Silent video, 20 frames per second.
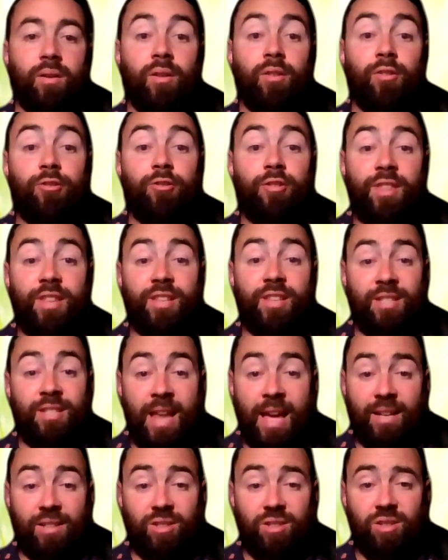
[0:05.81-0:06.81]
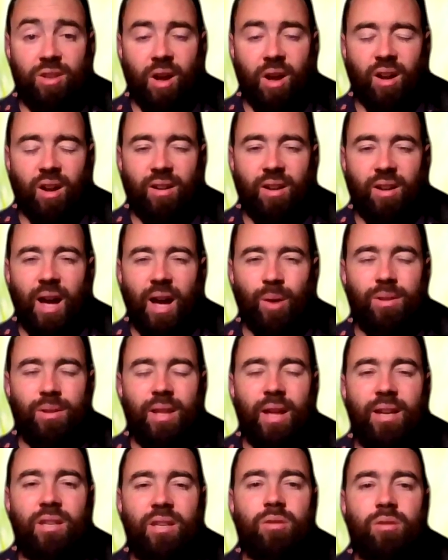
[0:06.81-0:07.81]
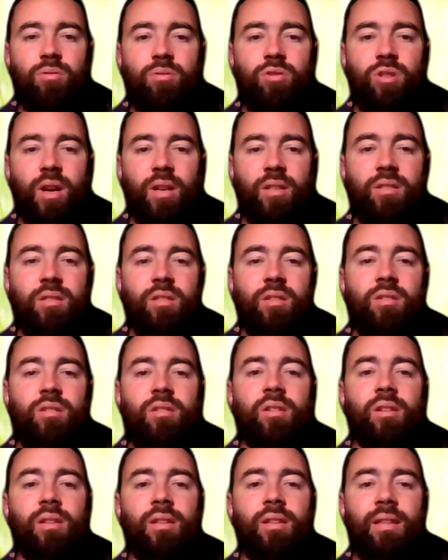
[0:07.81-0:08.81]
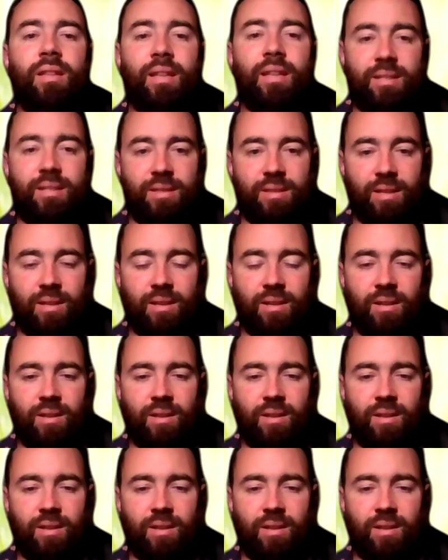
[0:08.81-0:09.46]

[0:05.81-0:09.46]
For this next song, I would like you just to listen.